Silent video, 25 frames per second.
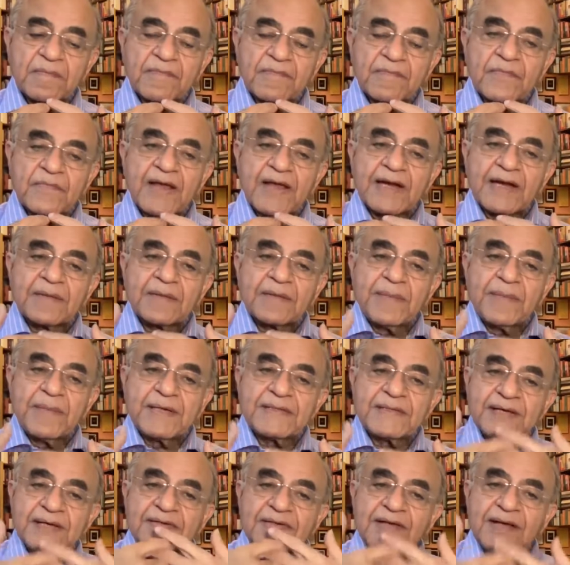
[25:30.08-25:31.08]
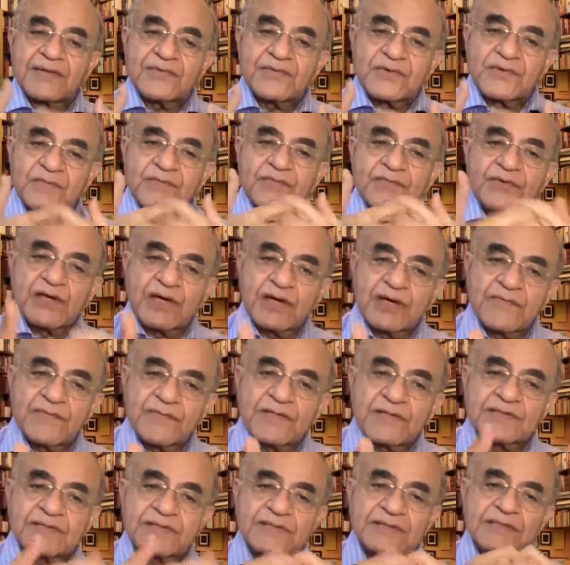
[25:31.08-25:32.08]
he had a basic sense of
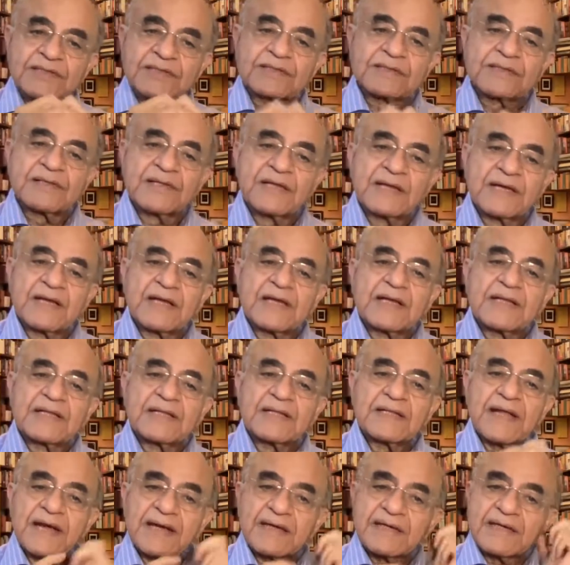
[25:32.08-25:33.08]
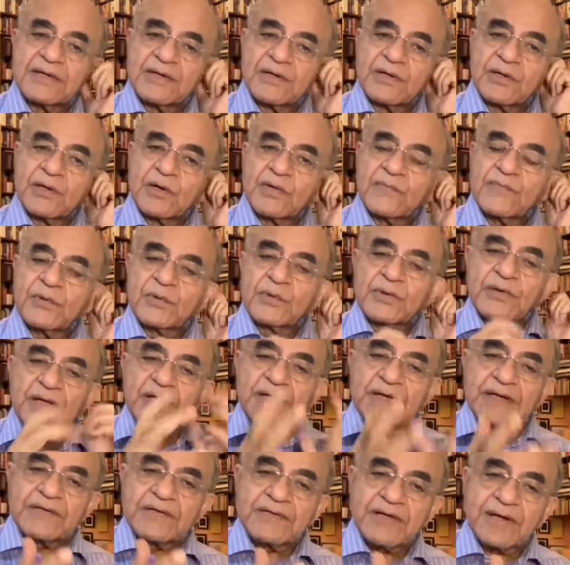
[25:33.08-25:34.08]
service. That if you
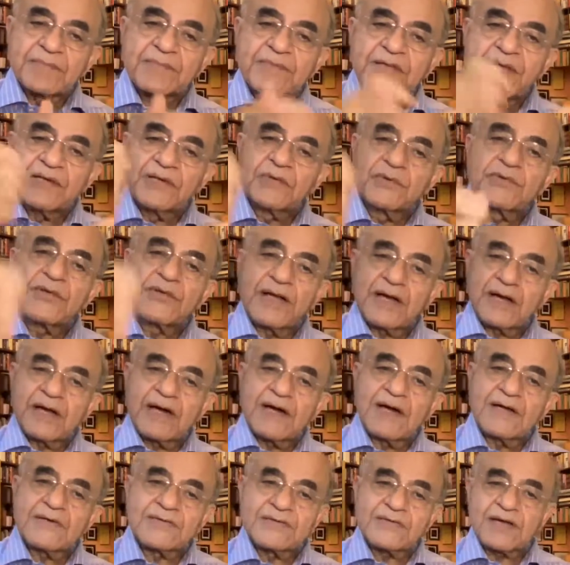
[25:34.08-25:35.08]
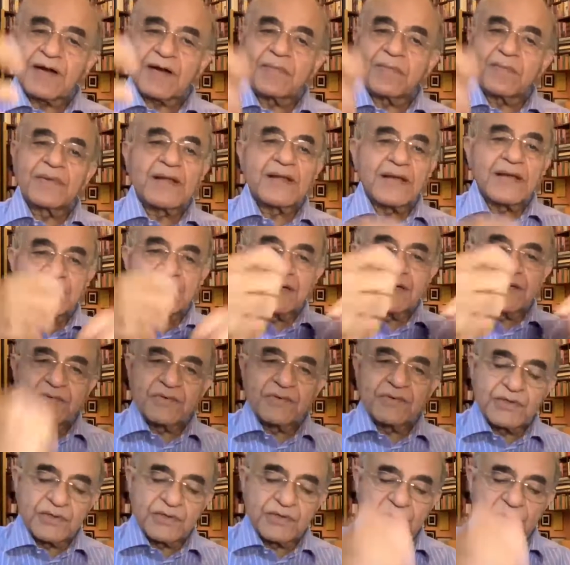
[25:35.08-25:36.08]
needed something, you said ask Kamble, and he
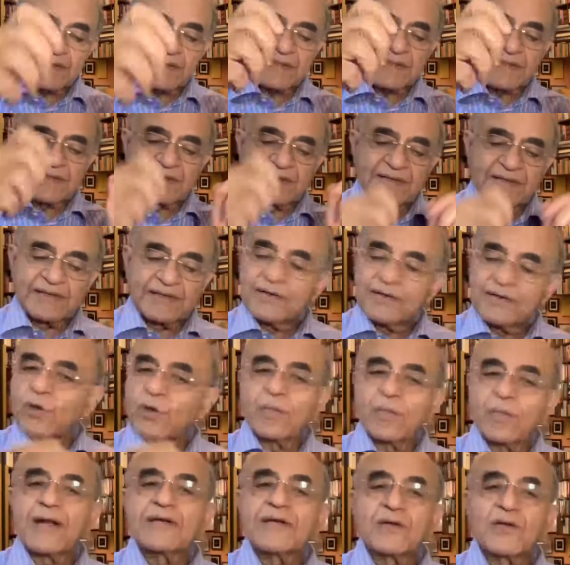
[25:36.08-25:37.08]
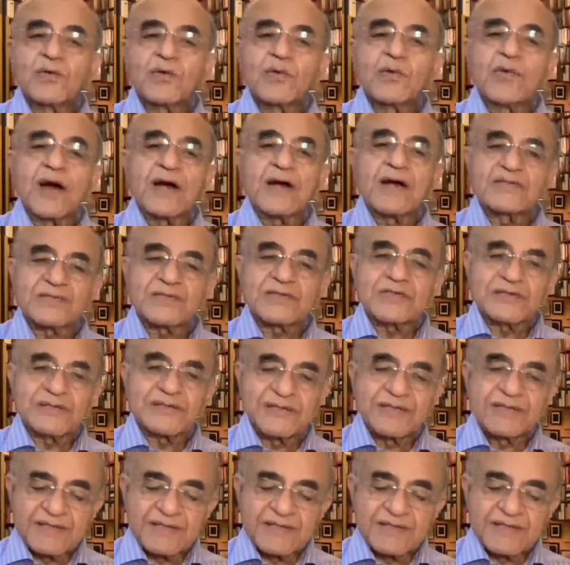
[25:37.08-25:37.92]
would do it, no matter who asked.